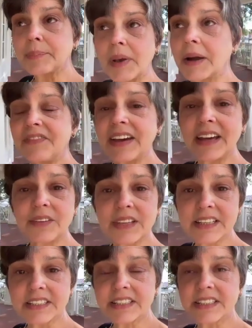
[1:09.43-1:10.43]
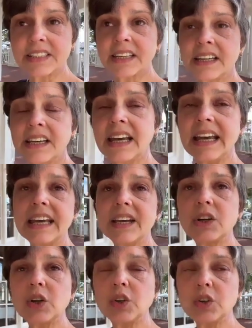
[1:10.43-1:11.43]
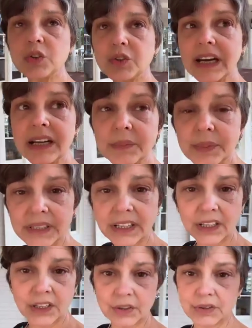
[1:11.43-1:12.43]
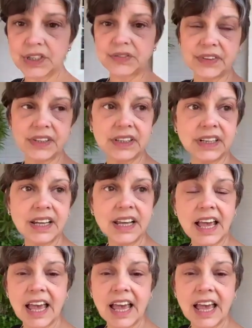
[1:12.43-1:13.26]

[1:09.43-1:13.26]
I found this incredibly useful